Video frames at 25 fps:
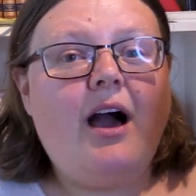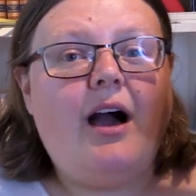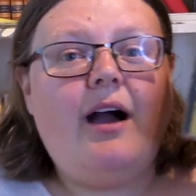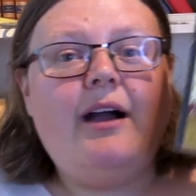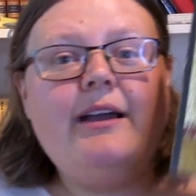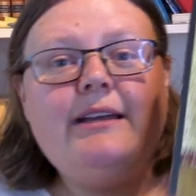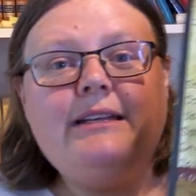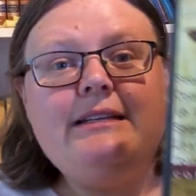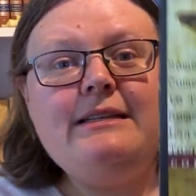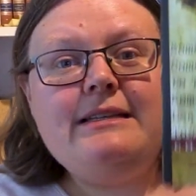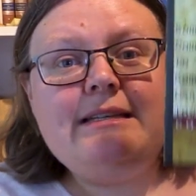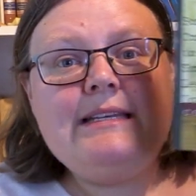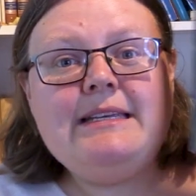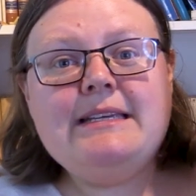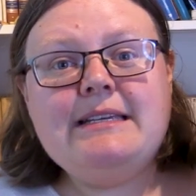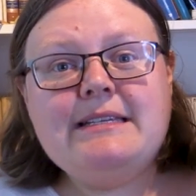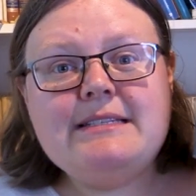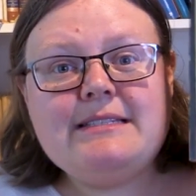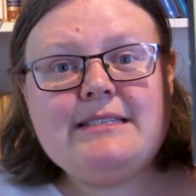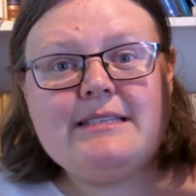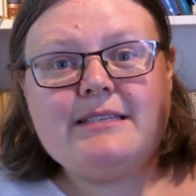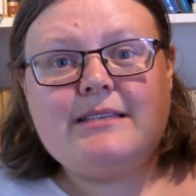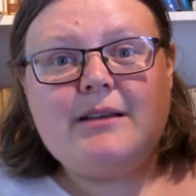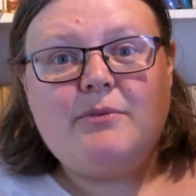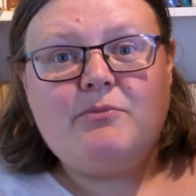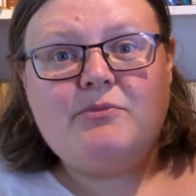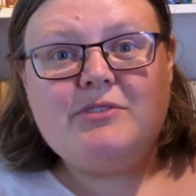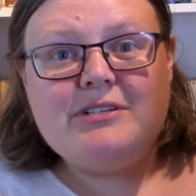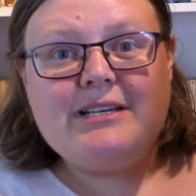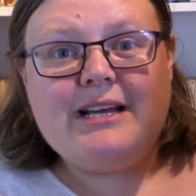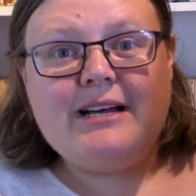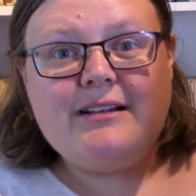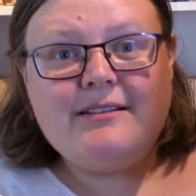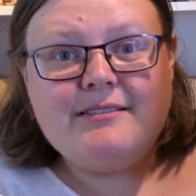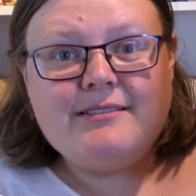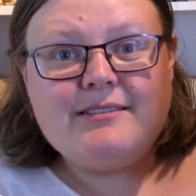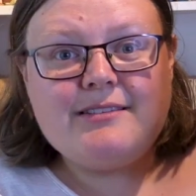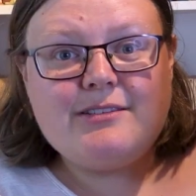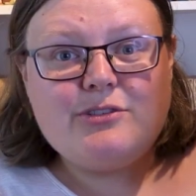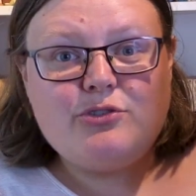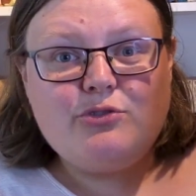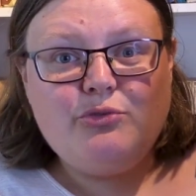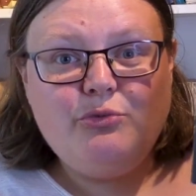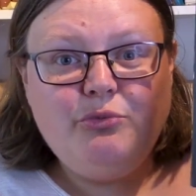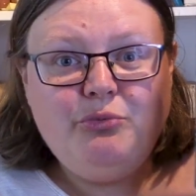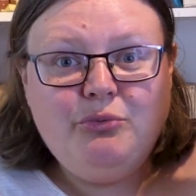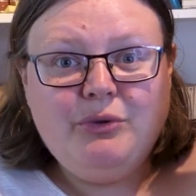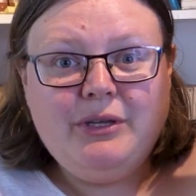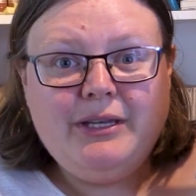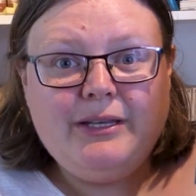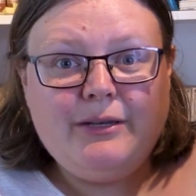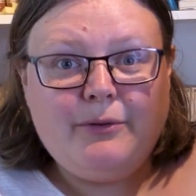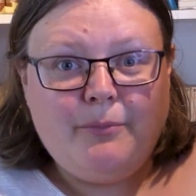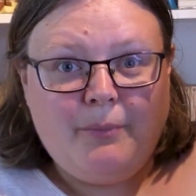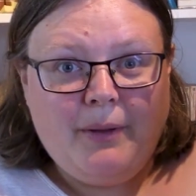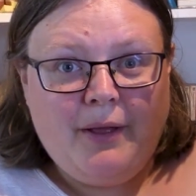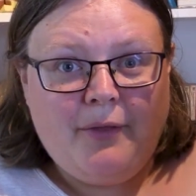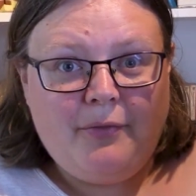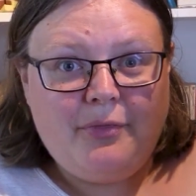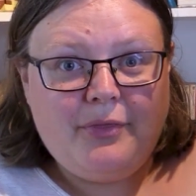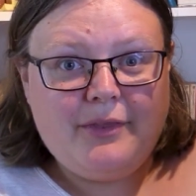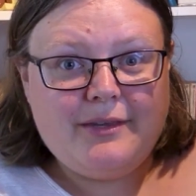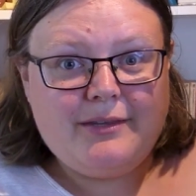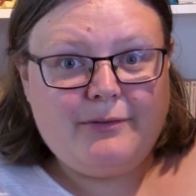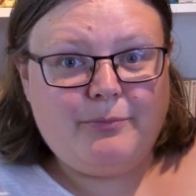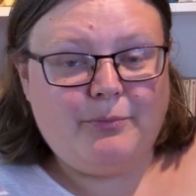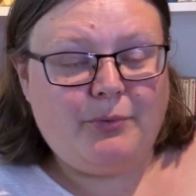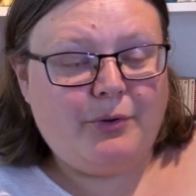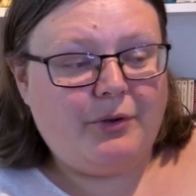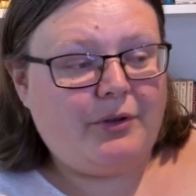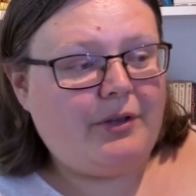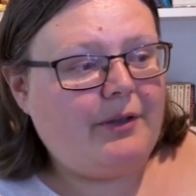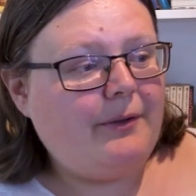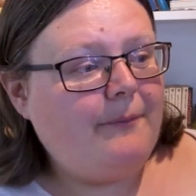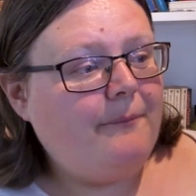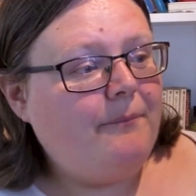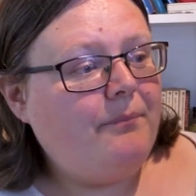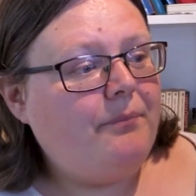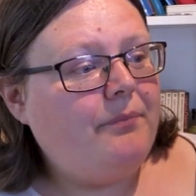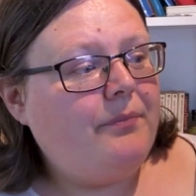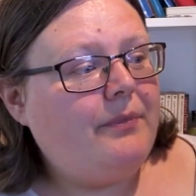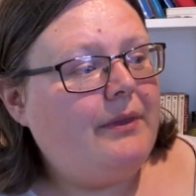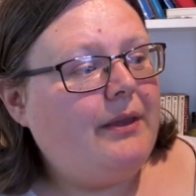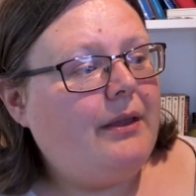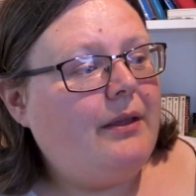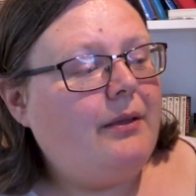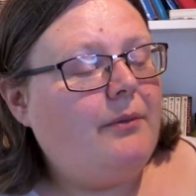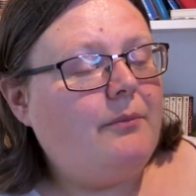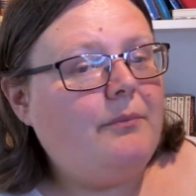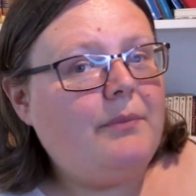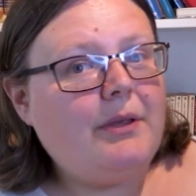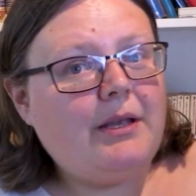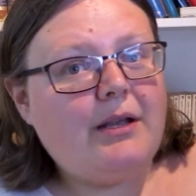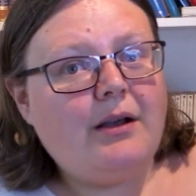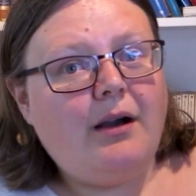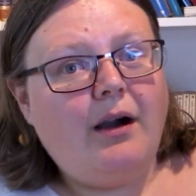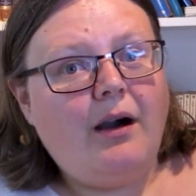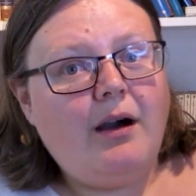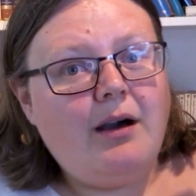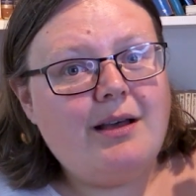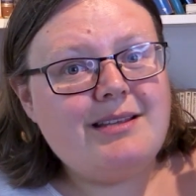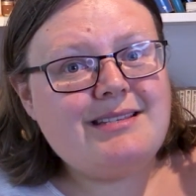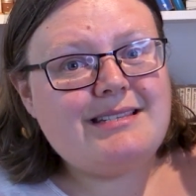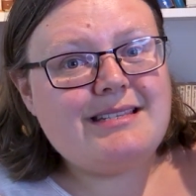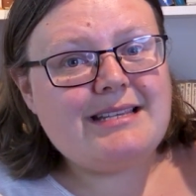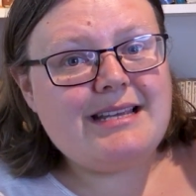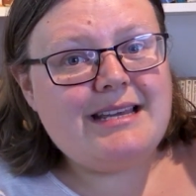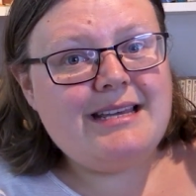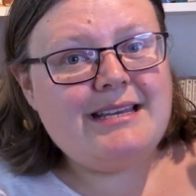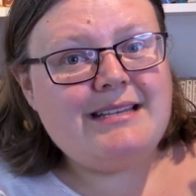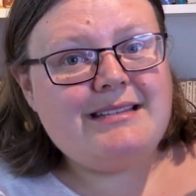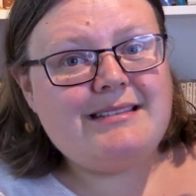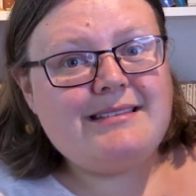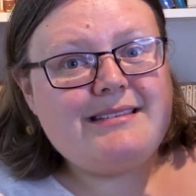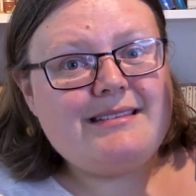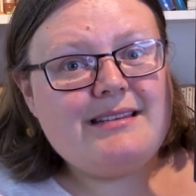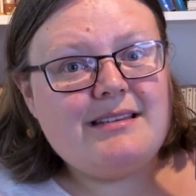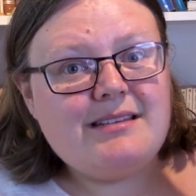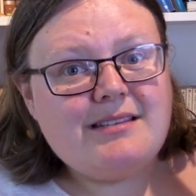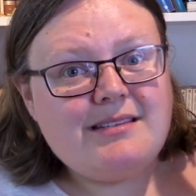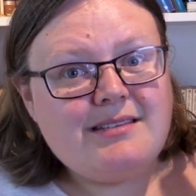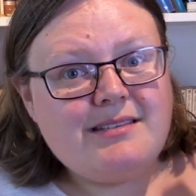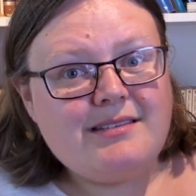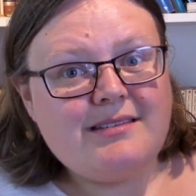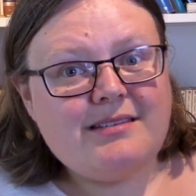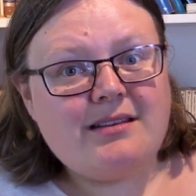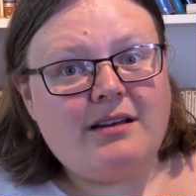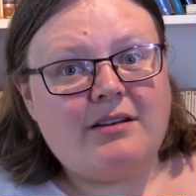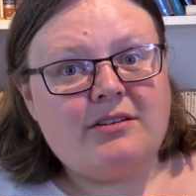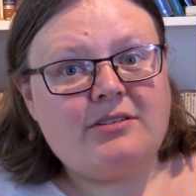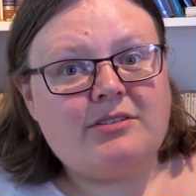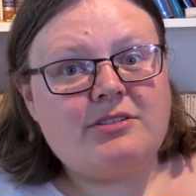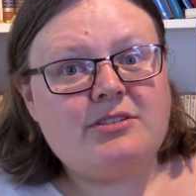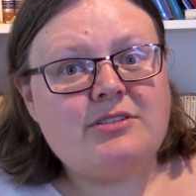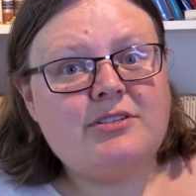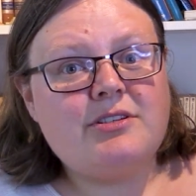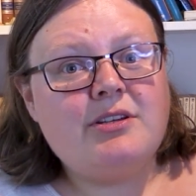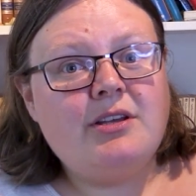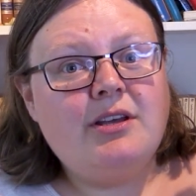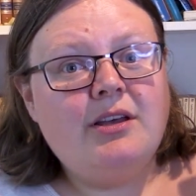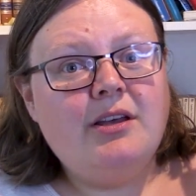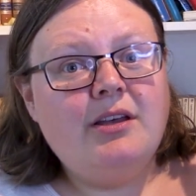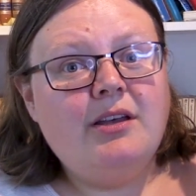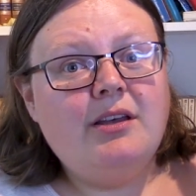I need someone else to read about this book because it's such